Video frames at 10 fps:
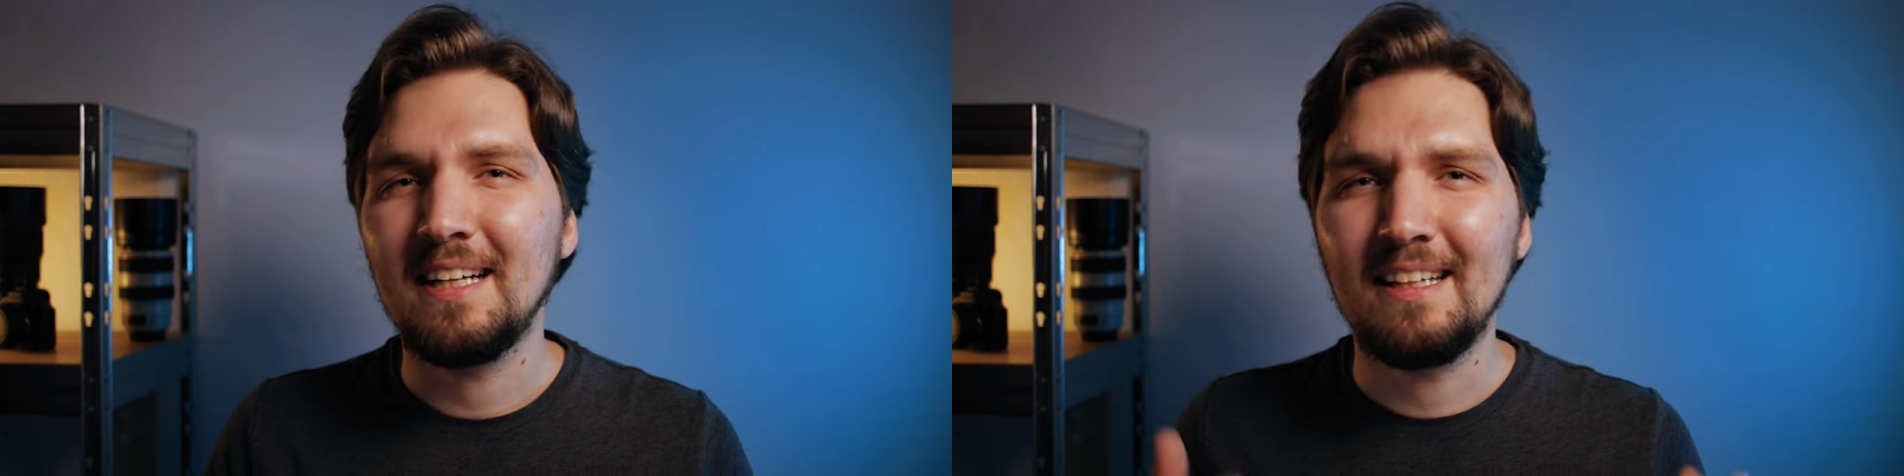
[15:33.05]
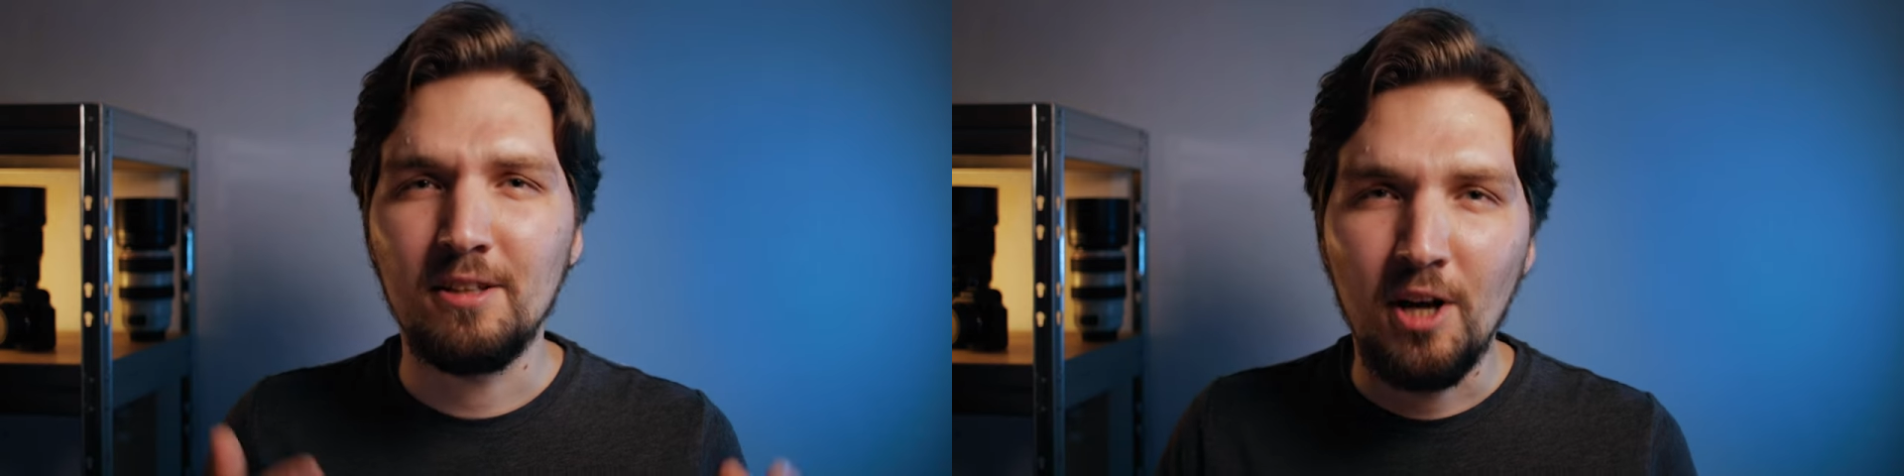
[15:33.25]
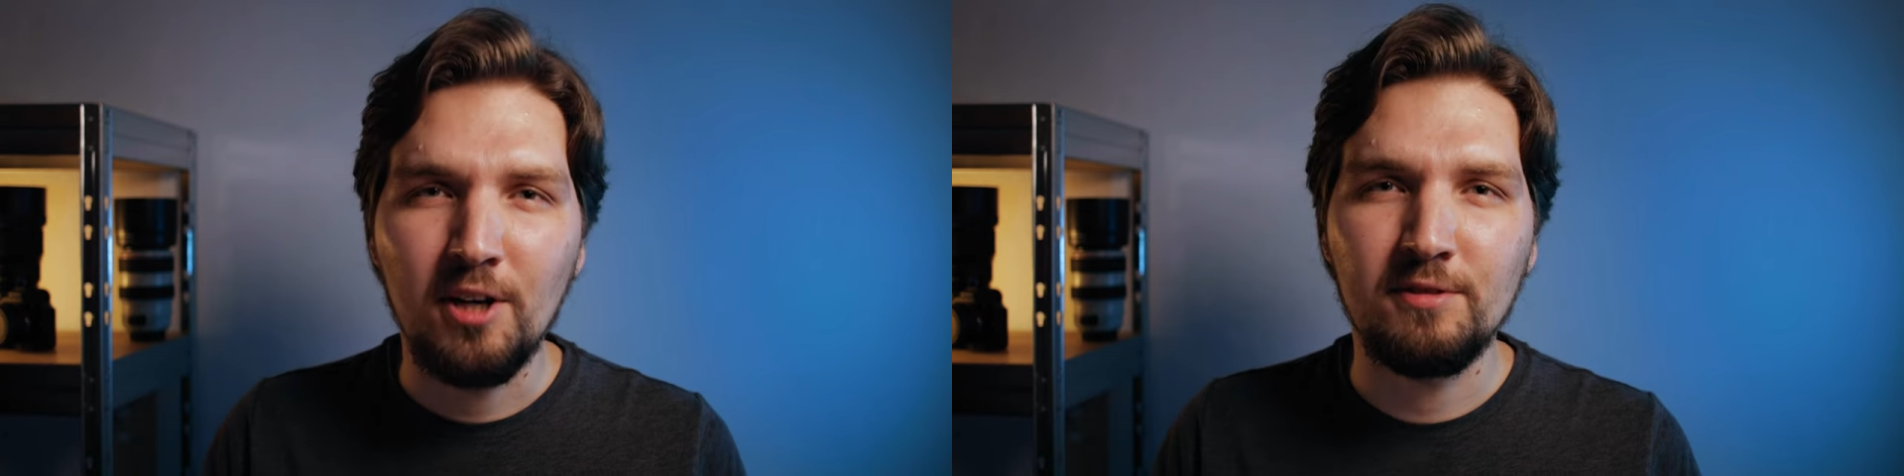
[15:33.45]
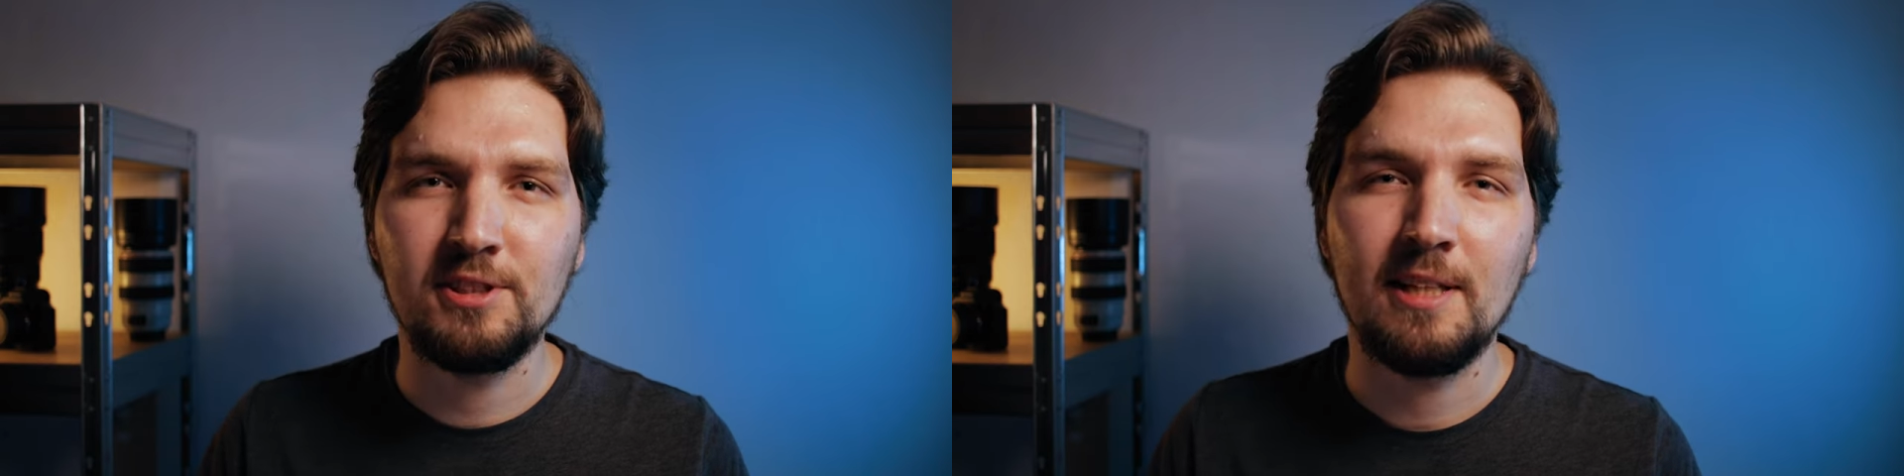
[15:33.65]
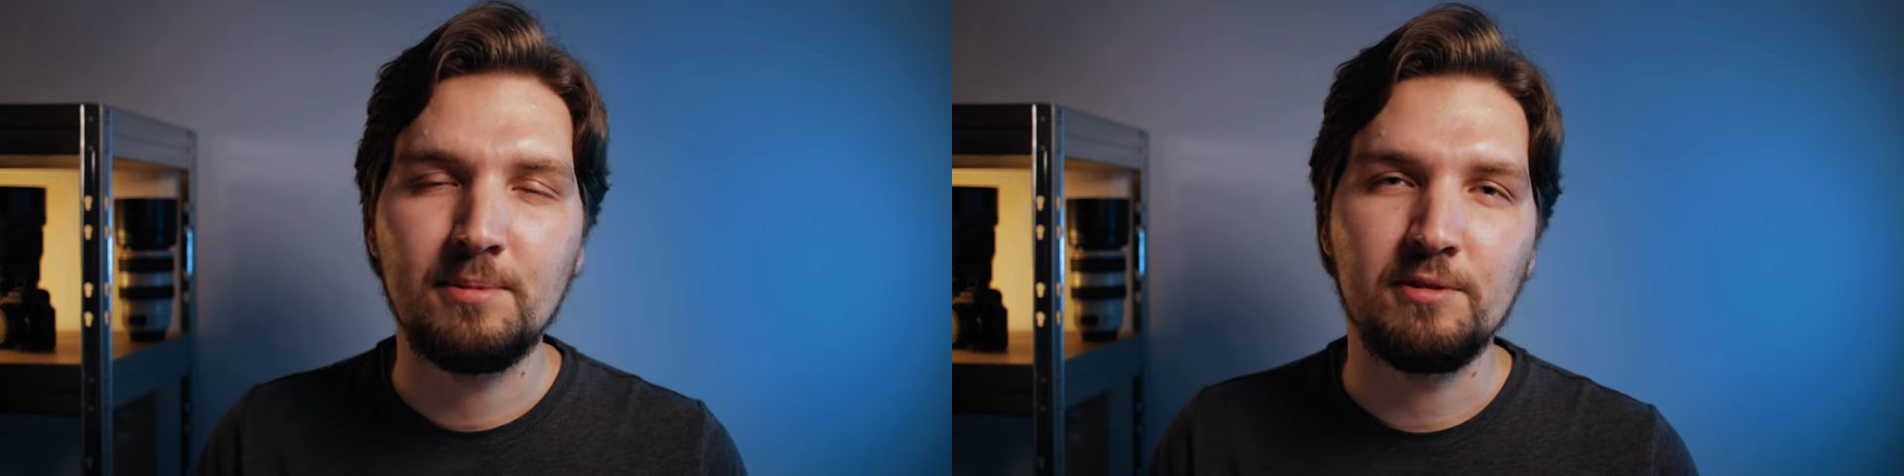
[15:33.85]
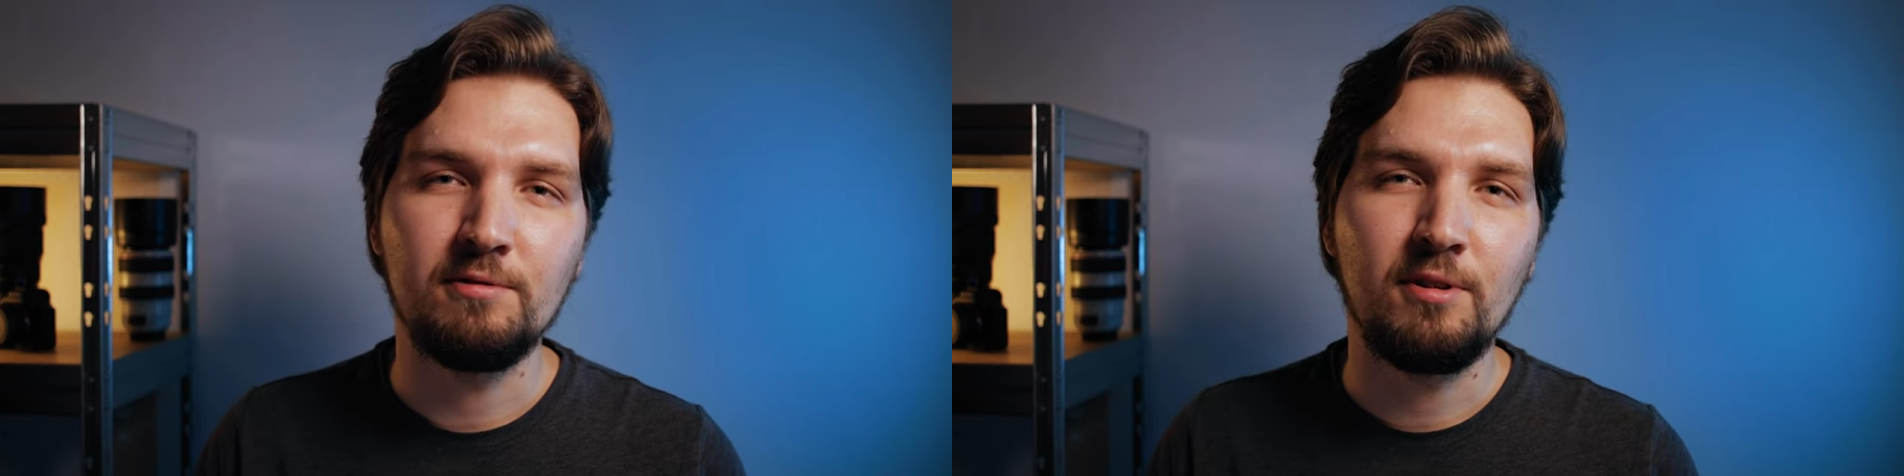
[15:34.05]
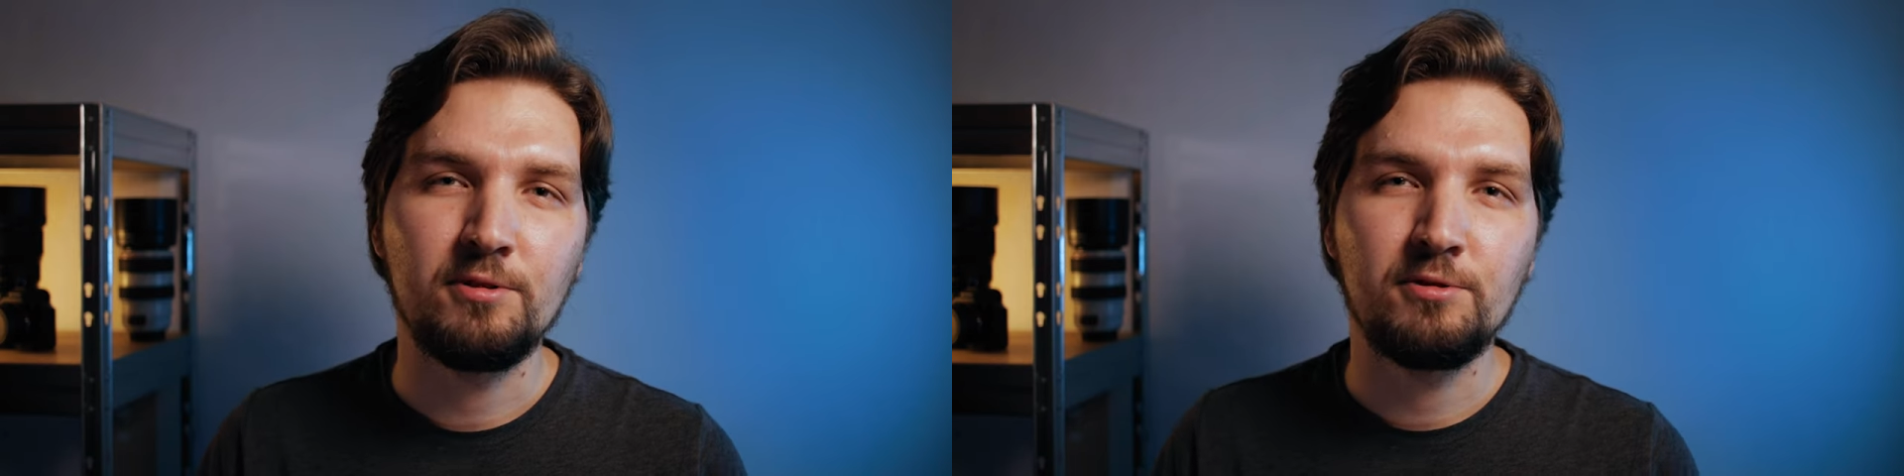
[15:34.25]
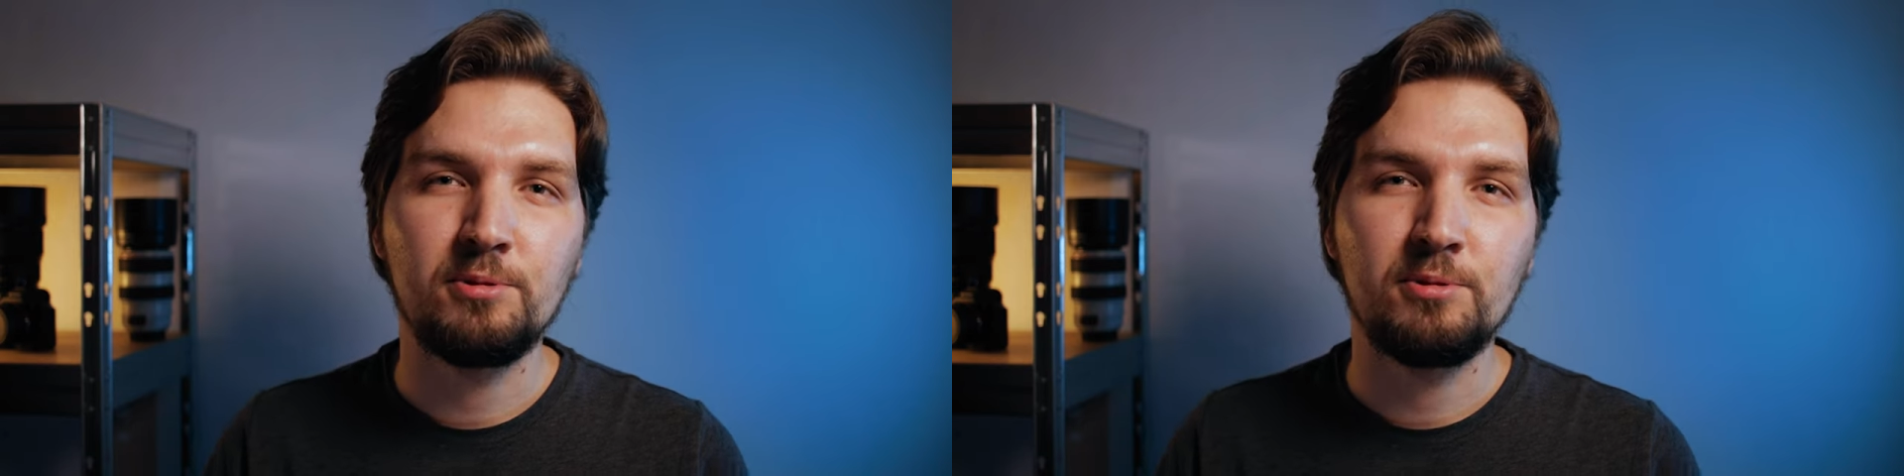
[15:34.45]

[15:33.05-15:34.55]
a lot of steps involved